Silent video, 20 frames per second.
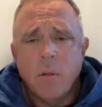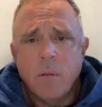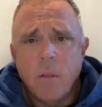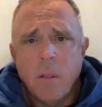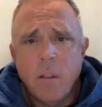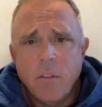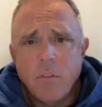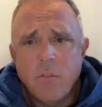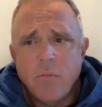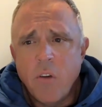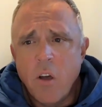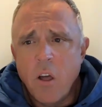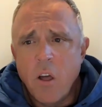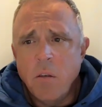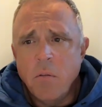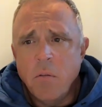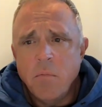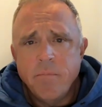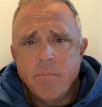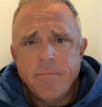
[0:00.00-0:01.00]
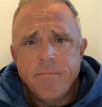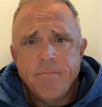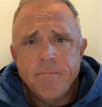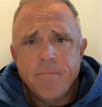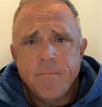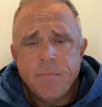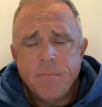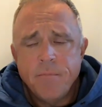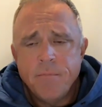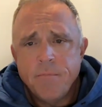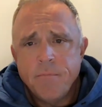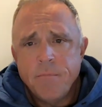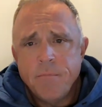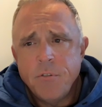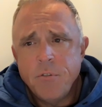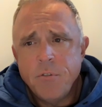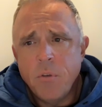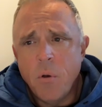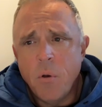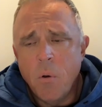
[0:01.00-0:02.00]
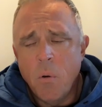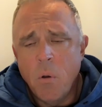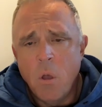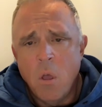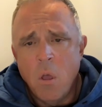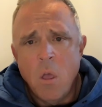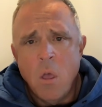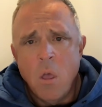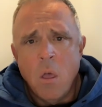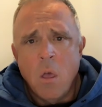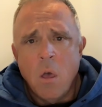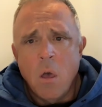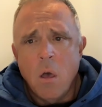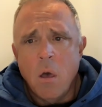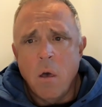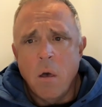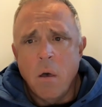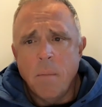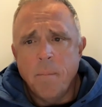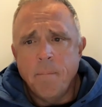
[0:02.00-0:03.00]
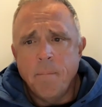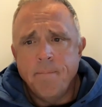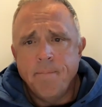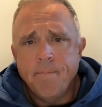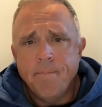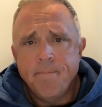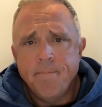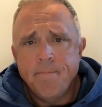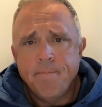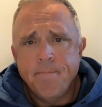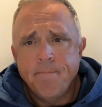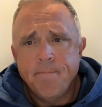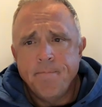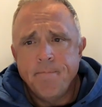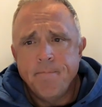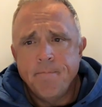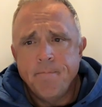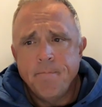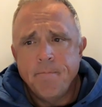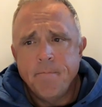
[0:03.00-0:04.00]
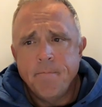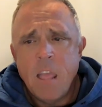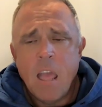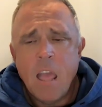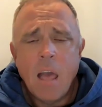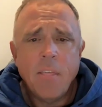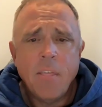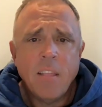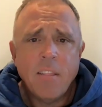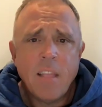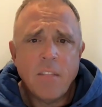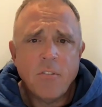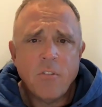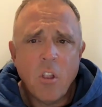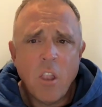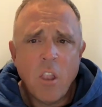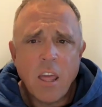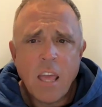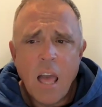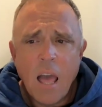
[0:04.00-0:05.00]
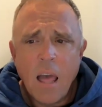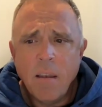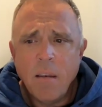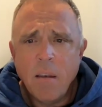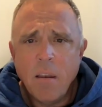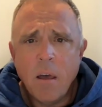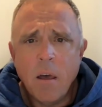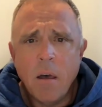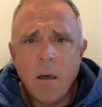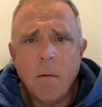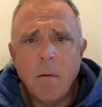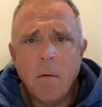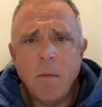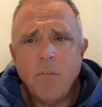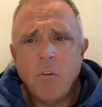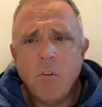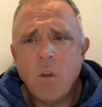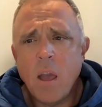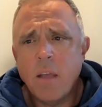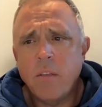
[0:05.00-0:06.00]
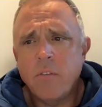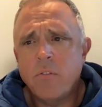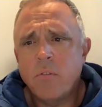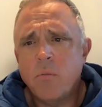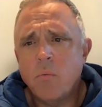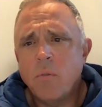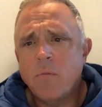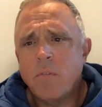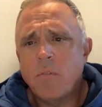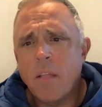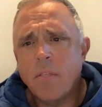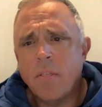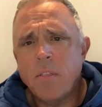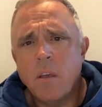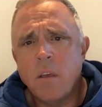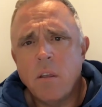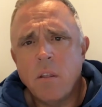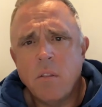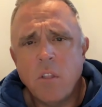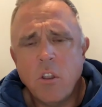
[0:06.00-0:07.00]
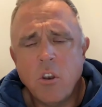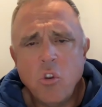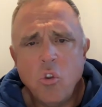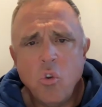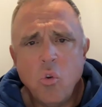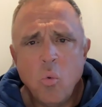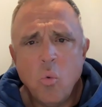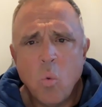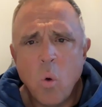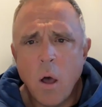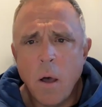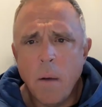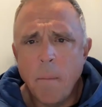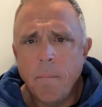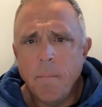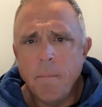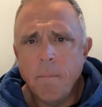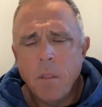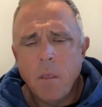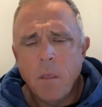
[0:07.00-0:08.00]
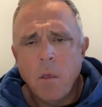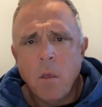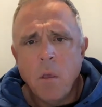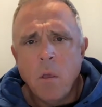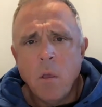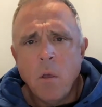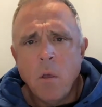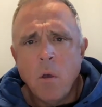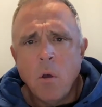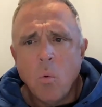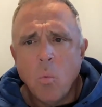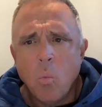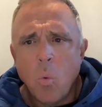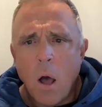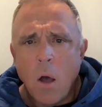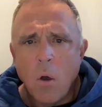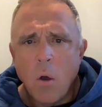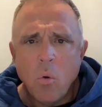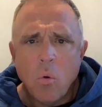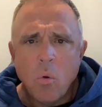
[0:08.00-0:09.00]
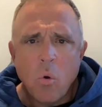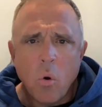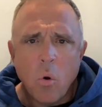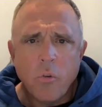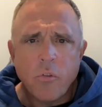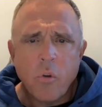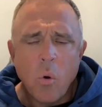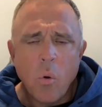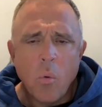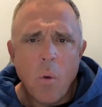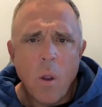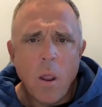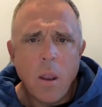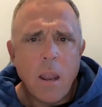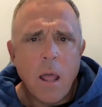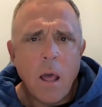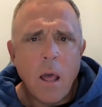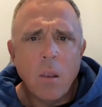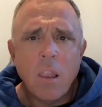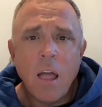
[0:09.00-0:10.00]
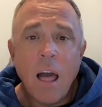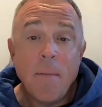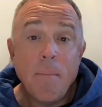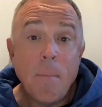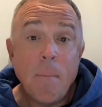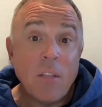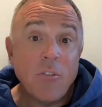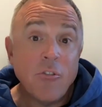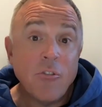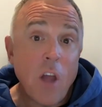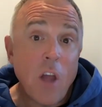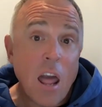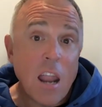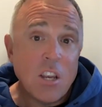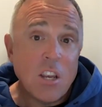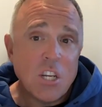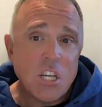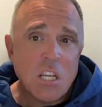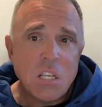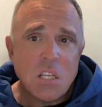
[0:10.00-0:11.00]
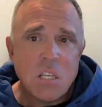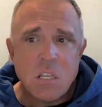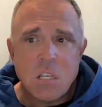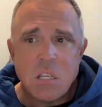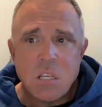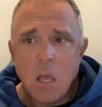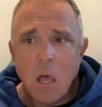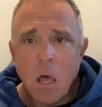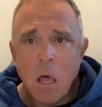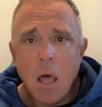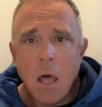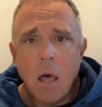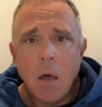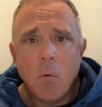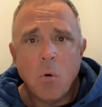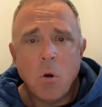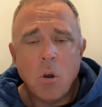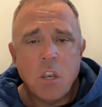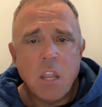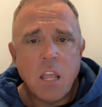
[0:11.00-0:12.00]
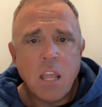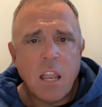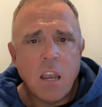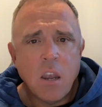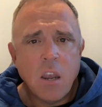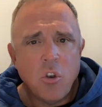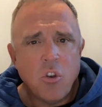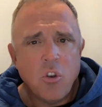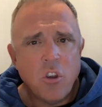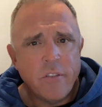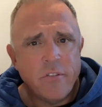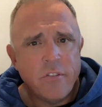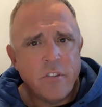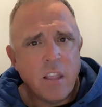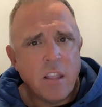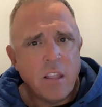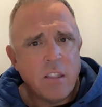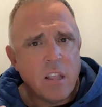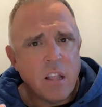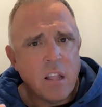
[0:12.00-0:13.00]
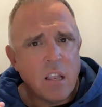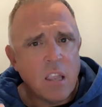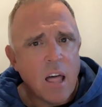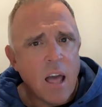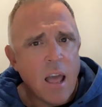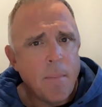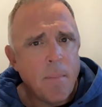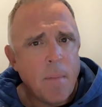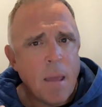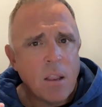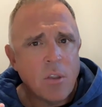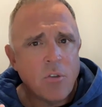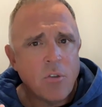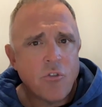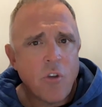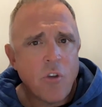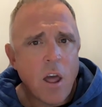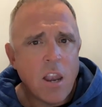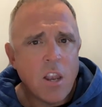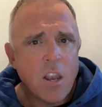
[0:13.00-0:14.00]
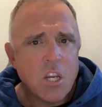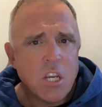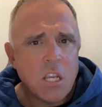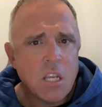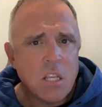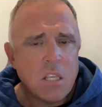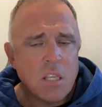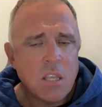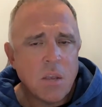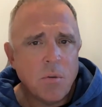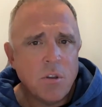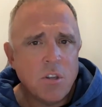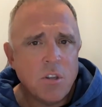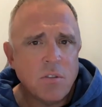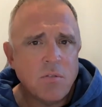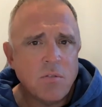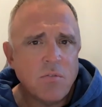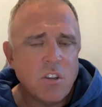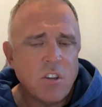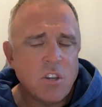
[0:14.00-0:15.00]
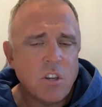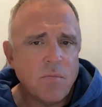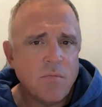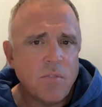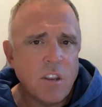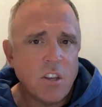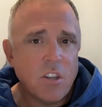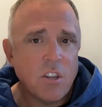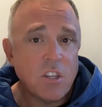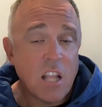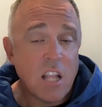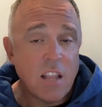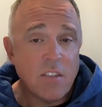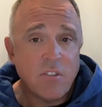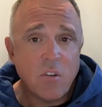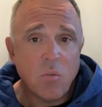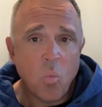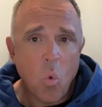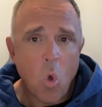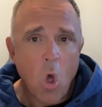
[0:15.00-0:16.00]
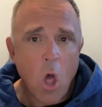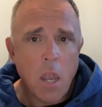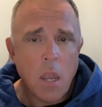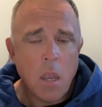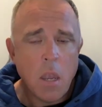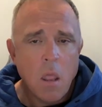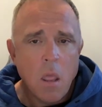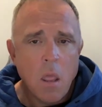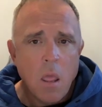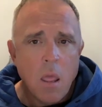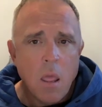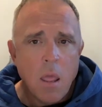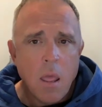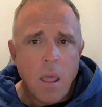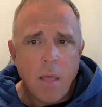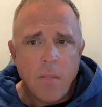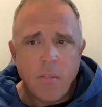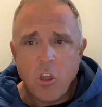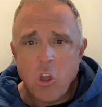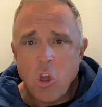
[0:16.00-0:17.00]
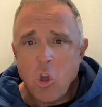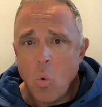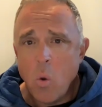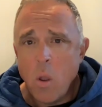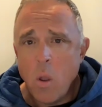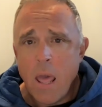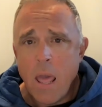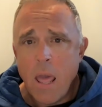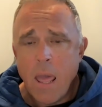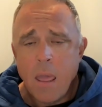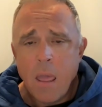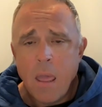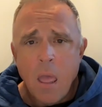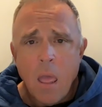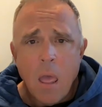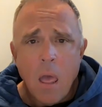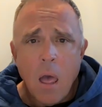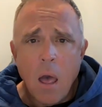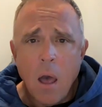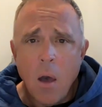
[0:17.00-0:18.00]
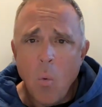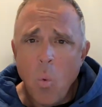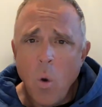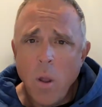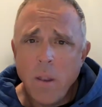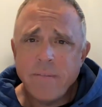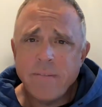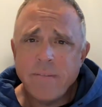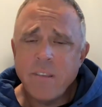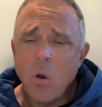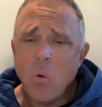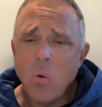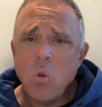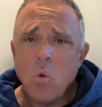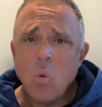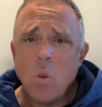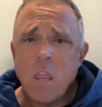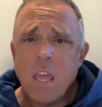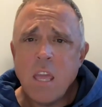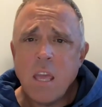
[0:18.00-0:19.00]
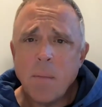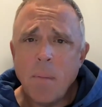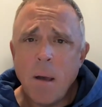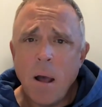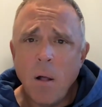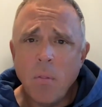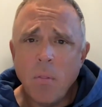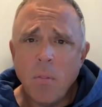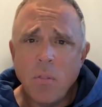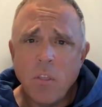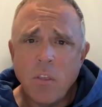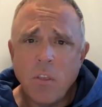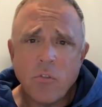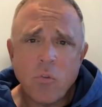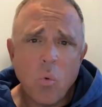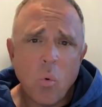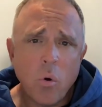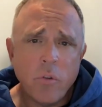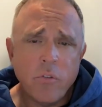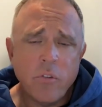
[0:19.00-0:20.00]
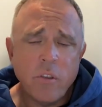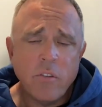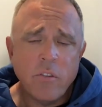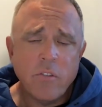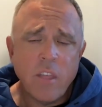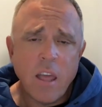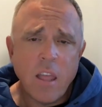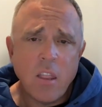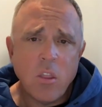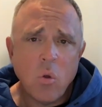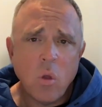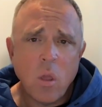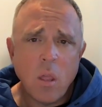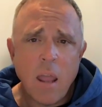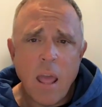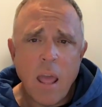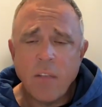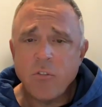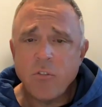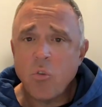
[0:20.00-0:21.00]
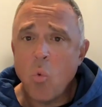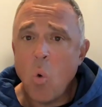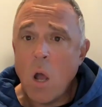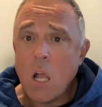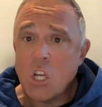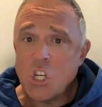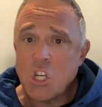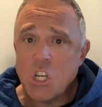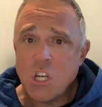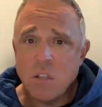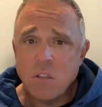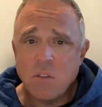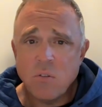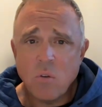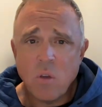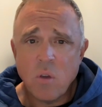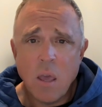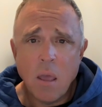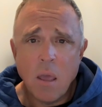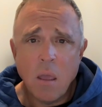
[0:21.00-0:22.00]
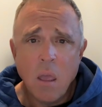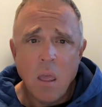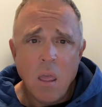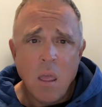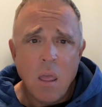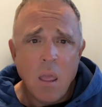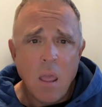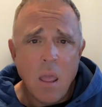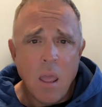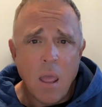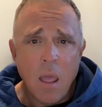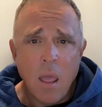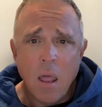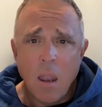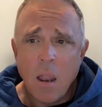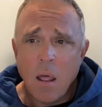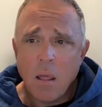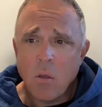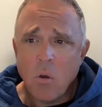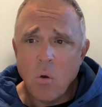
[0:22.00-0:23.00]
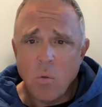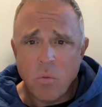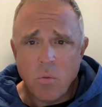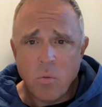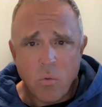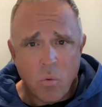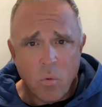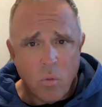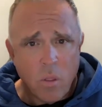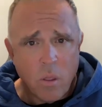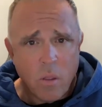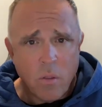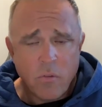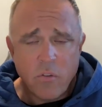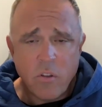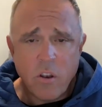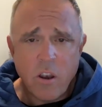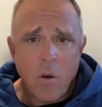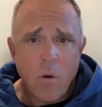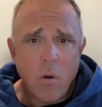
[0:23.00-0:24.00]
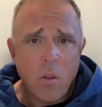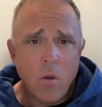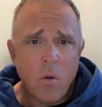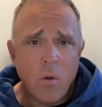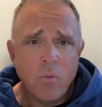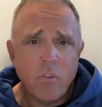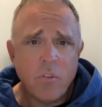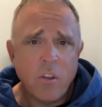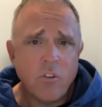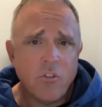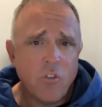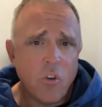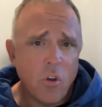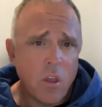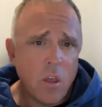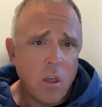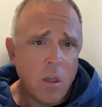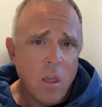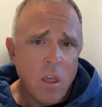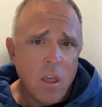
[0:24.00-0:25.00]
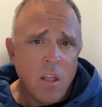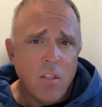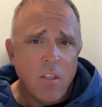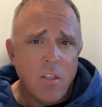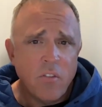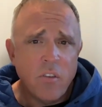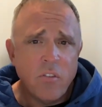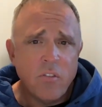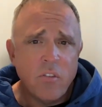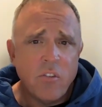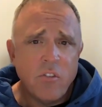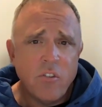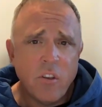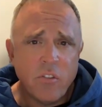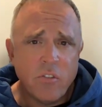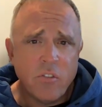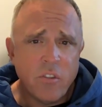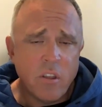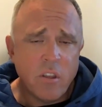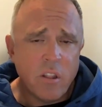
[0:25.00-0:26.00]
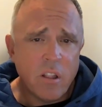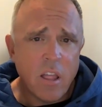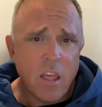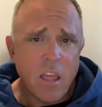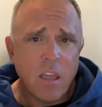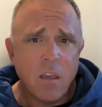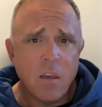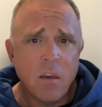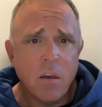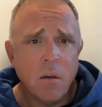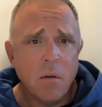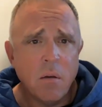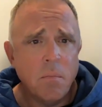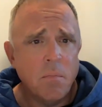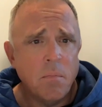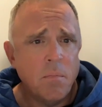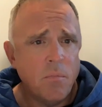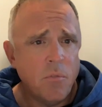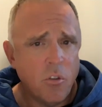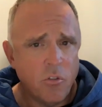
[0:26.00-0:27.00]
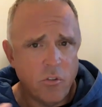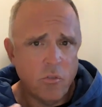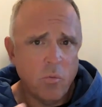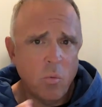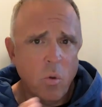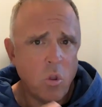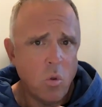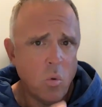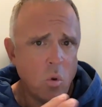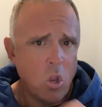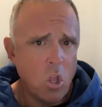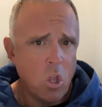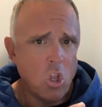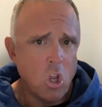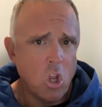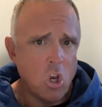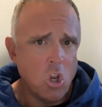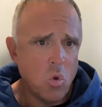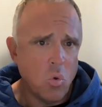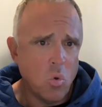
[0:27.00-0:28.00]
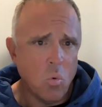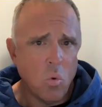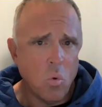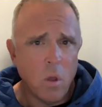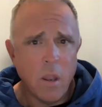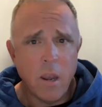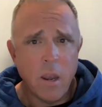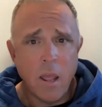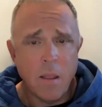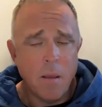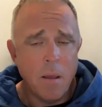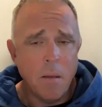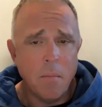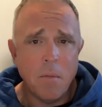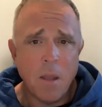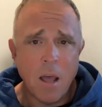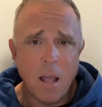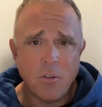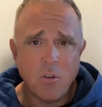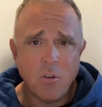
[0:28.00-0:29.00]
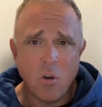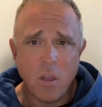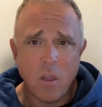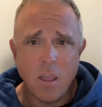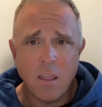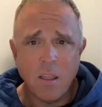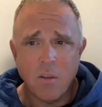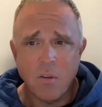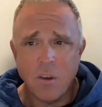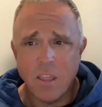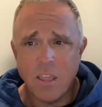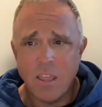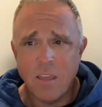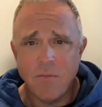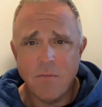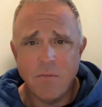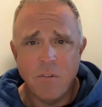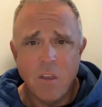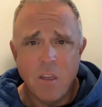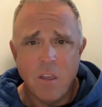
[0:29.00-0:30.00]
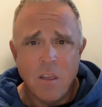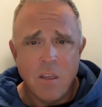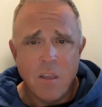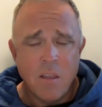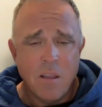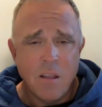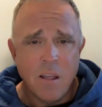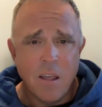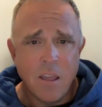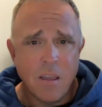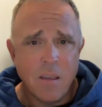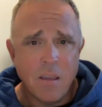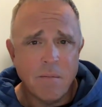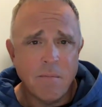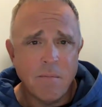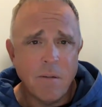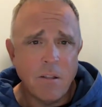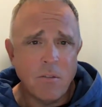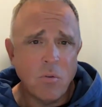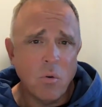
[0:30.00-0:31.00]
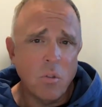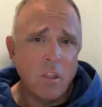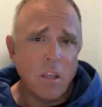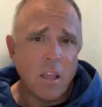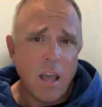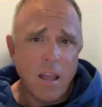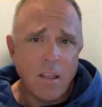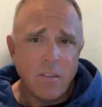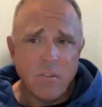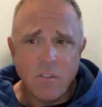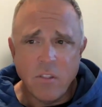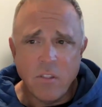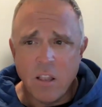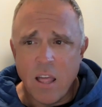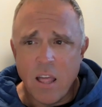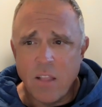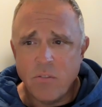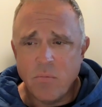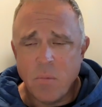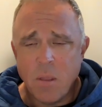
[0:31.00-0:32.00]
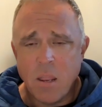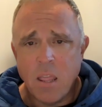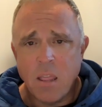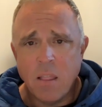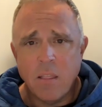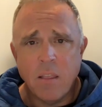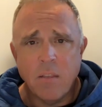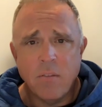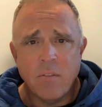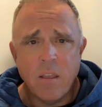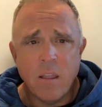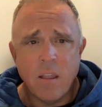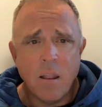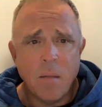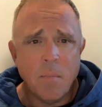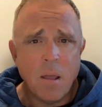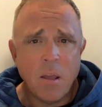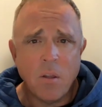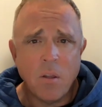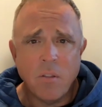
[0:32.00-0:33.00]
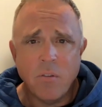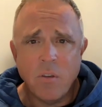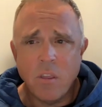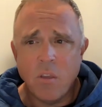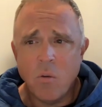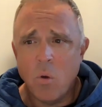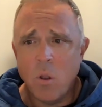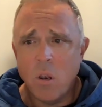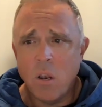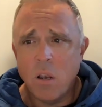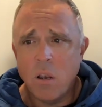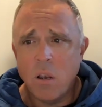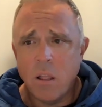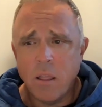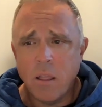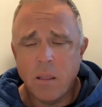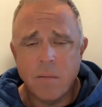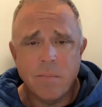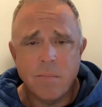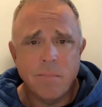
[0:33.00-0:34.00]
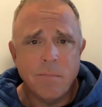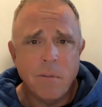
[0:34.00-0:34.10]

it's fun. So, um, yeah, I think that's all I got. If you guys, we've got the new Wahoo course going right now, live bait strategies. We're digging just into live bait strategies, and we just finished lesson one and the Q&A. What's so unique about this course is that you can ask questions, okay? And I go through the scenarios. I show you this isn't just this is what you need to do. And I'm not going to give, like I told the guys in the last meeting, is that I'm not going to tell you what like